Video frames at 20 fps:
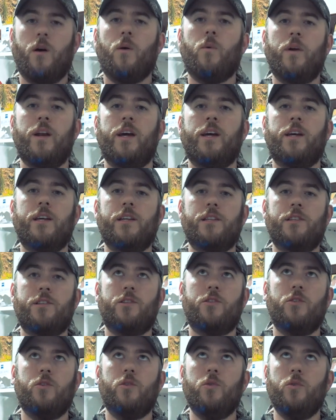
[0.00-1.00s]
When it gets
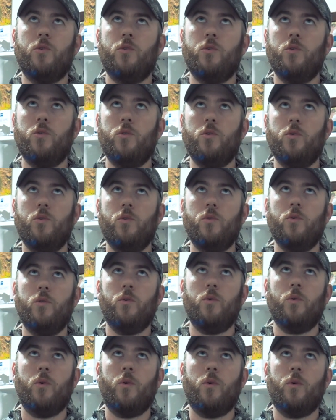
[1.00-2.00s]

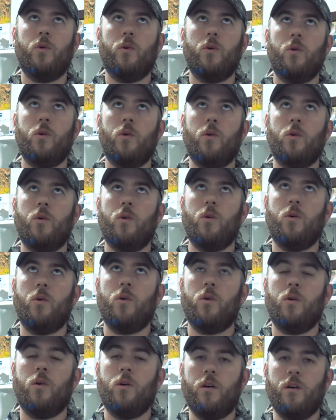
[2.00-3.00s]
to
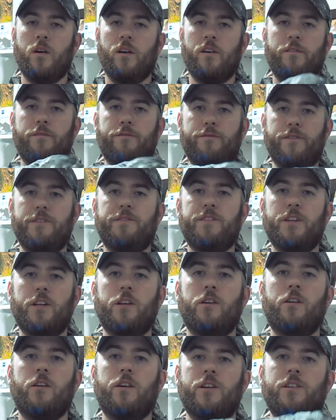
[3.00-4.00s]
50
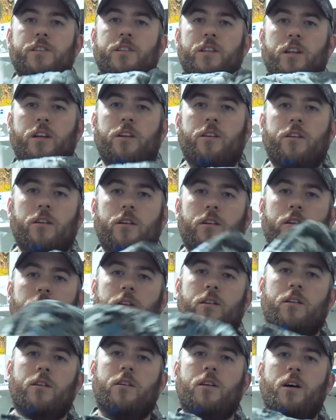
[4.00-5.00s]
degrees and under,
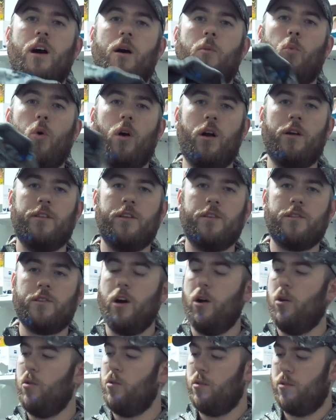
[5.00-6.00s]
I'm wearing this
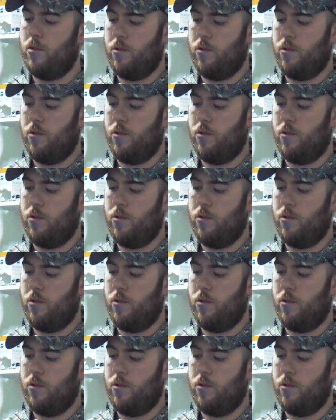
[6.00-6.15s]
coat.